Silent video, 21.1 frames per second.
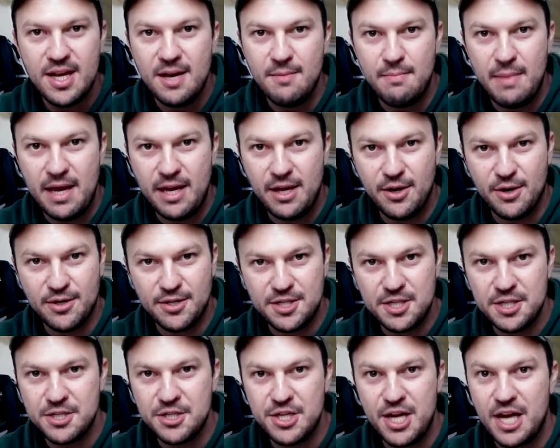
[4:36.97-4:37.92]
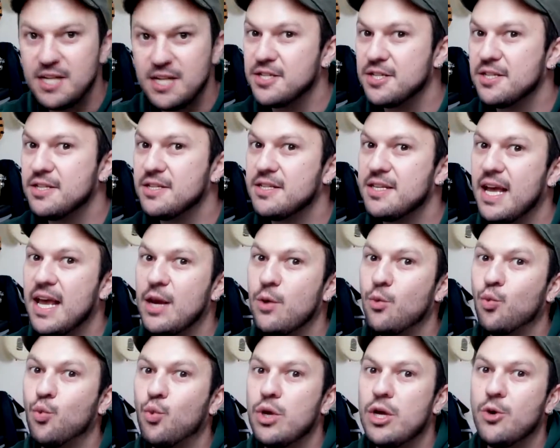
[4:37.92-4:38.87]
make your suggestions,
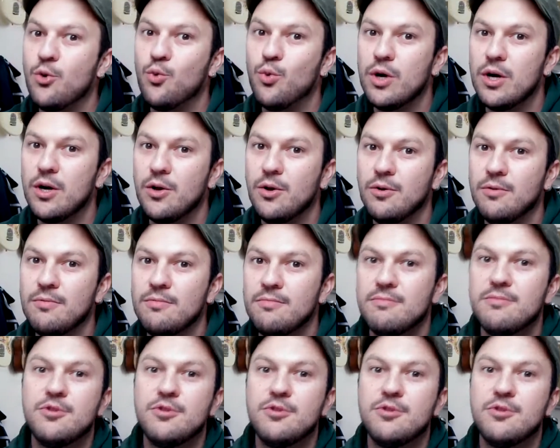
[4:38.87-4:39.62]
and we will